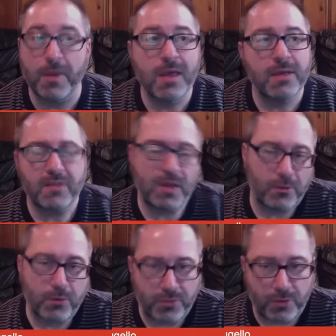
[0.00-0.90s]

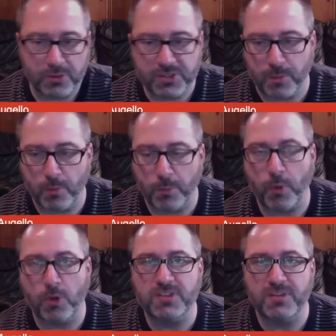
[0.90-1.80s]
Now there are some
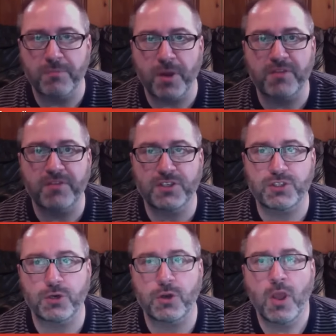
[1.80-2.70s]
reports that Mike
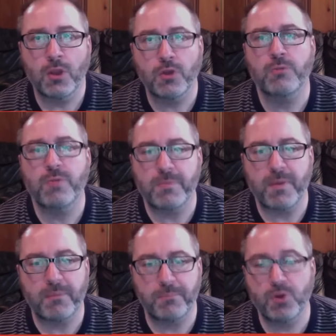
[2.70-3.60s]
Fisher could be
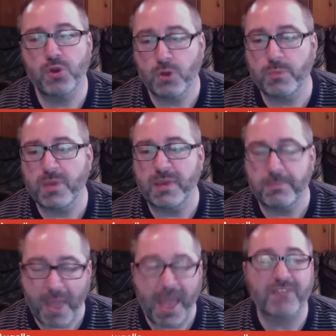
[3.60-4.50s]

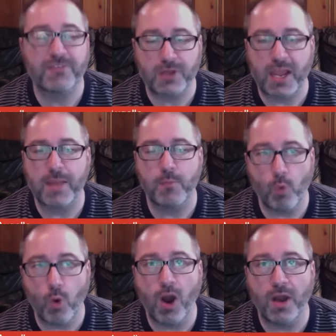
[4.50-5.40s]
back for game
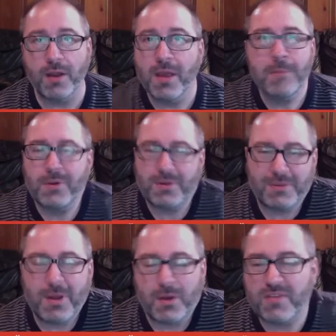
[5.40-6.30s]
1, but
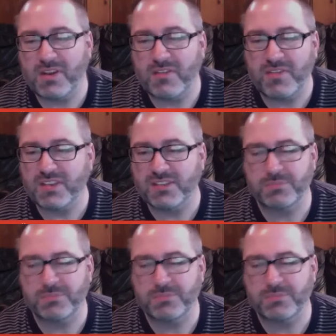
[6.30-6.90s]
even if he's